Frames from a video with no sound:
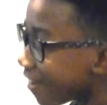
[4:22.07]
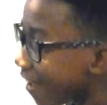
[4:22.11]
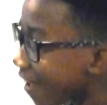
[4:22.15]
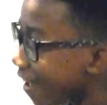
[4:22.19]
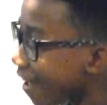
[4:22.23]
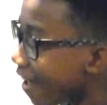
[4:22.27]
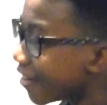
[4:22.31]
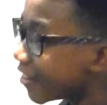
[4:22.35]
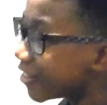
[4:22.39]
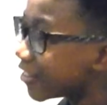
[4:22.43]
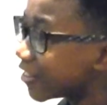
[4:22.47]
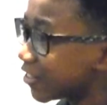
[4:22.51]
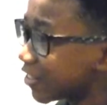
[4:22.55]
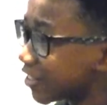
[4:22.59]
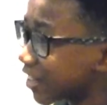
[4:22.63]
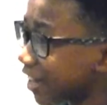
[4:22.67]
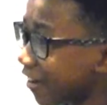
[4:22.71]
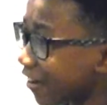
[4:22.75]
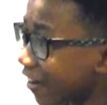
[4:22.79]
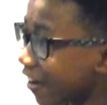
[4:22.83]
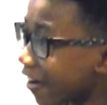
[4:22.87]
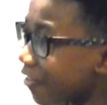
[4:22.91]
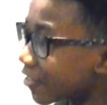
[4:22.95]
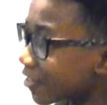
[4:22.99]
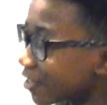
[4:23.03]
and
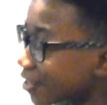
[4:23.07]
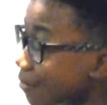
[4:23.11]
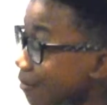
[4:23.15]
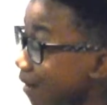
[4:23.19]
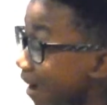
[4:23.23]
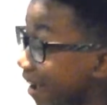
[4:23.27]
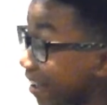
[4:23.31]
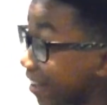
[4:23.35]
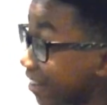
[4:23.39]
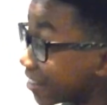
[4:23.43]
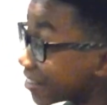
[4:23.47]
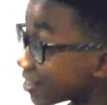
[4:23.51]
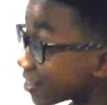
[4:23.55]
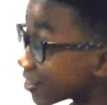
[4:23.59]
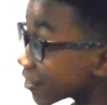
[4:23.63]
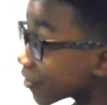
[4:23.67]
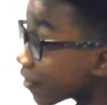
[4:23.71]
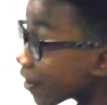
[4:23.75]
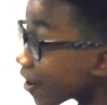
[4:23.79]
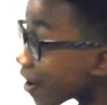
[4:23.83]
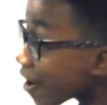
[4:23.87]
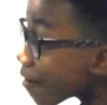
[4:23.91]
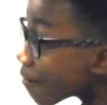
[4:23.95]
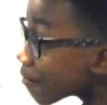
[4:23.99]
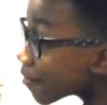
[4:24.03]
shout out to my
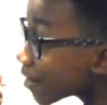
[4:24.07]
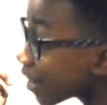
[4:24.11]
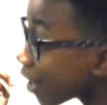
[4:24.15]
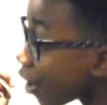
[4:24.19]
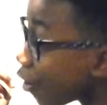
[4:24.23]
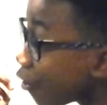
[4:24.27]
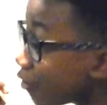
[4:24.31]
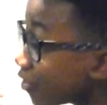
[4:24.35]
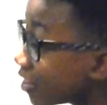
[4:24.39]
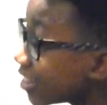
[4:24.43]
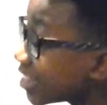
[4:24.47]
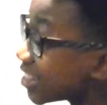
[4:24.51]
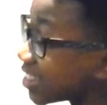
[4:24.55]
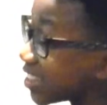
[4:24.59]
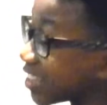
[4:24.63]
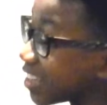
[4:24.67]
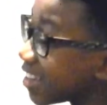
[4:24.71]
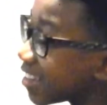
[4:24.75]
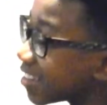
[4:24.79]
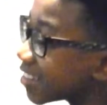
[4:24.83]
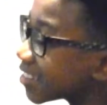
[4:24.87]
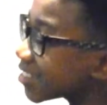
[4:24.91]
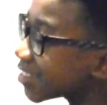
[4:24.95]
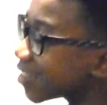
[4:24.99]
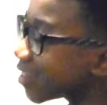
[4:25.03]
Instagram, Kelvin
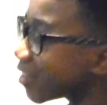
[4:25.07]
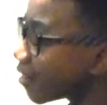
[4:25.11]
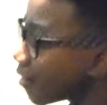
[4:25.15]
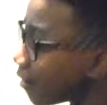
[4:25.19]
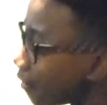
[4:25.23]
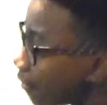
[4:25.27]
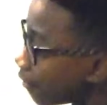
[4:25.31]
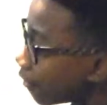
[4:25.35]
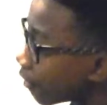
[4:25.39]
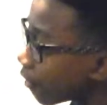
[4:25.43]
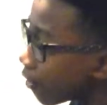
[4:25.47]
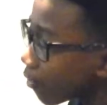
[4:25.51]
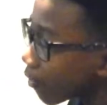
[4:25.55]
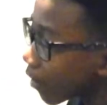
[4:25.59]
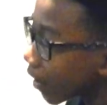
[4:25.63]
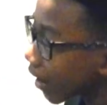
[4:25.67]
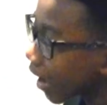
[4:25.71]
Sings. No